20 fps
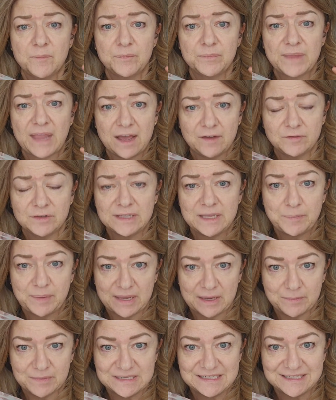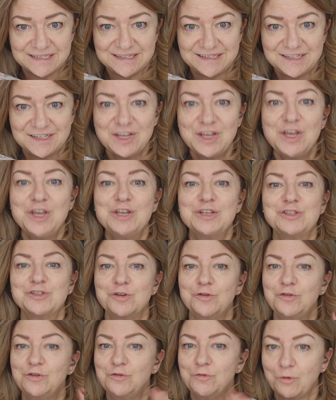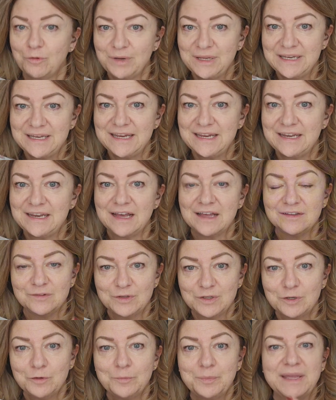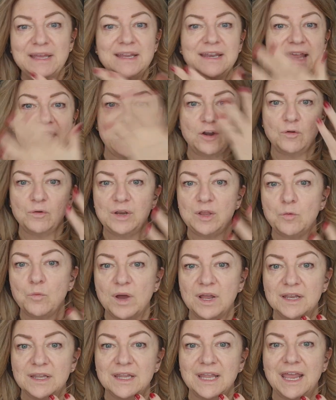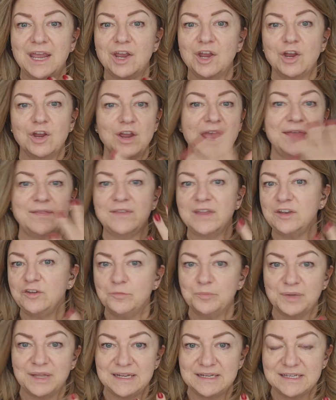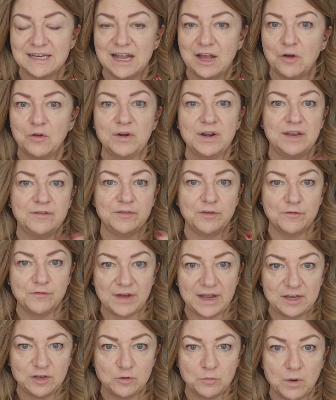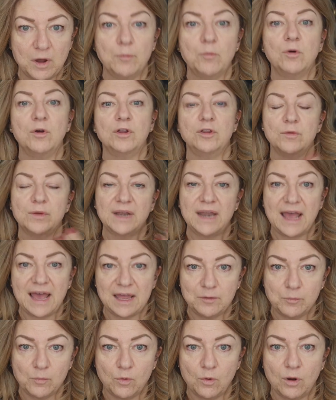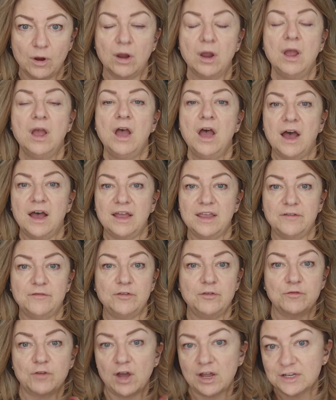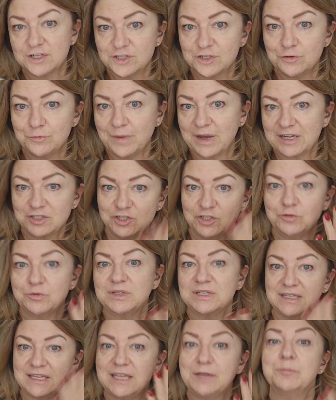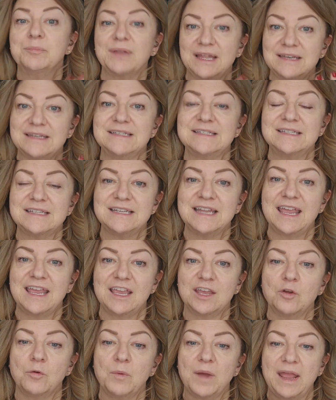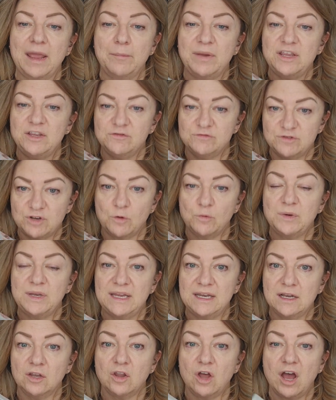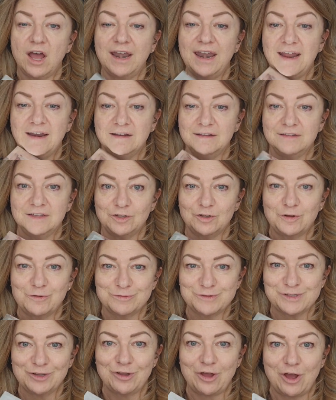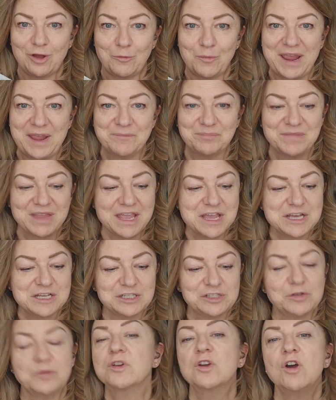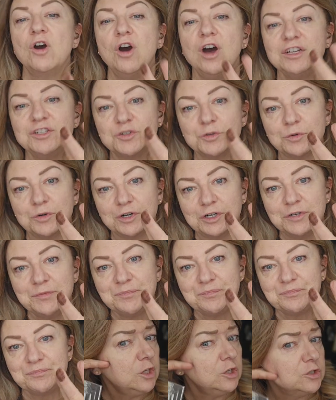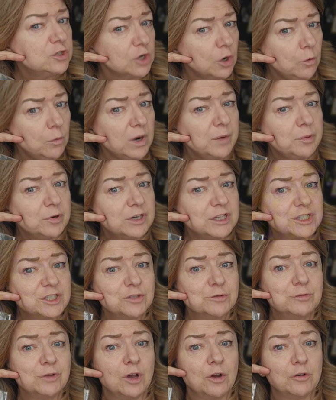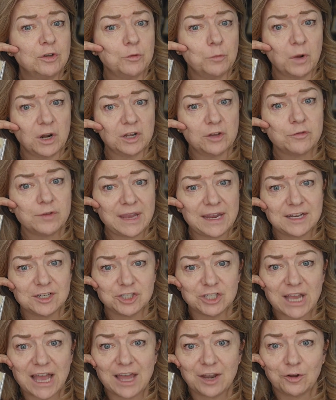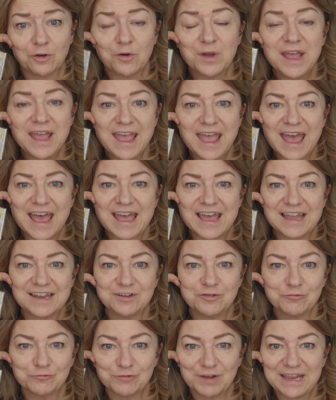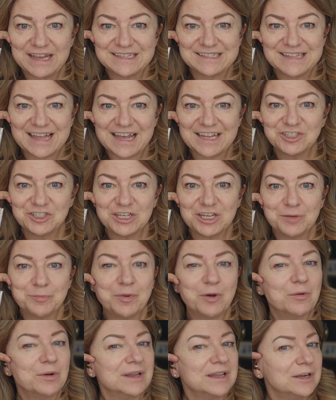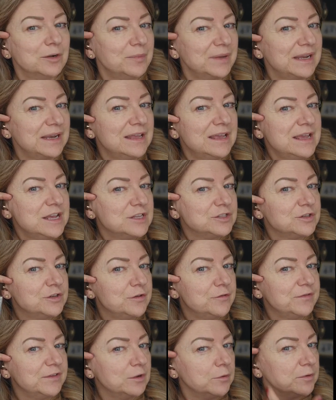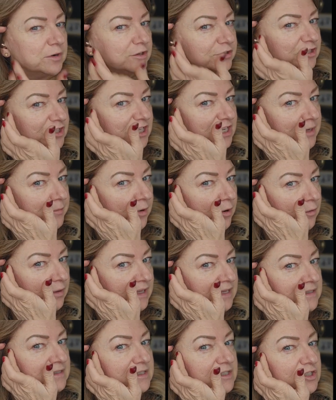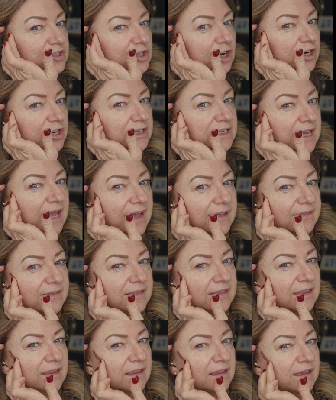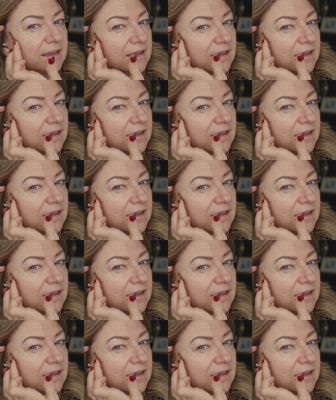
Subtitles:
heavily pigmented, so you only need a little bit and only one layer, and then you blend it out. And if you find you want more, you can add more. If you've gotten too much, you can keep blending to take it away, but you don't need a lot, and a little goes a long way. So the contour, you don't want to put it too low. You want to create a shadow and raise that cheekbone a little bit. So you feel where your cheekbone is, start at the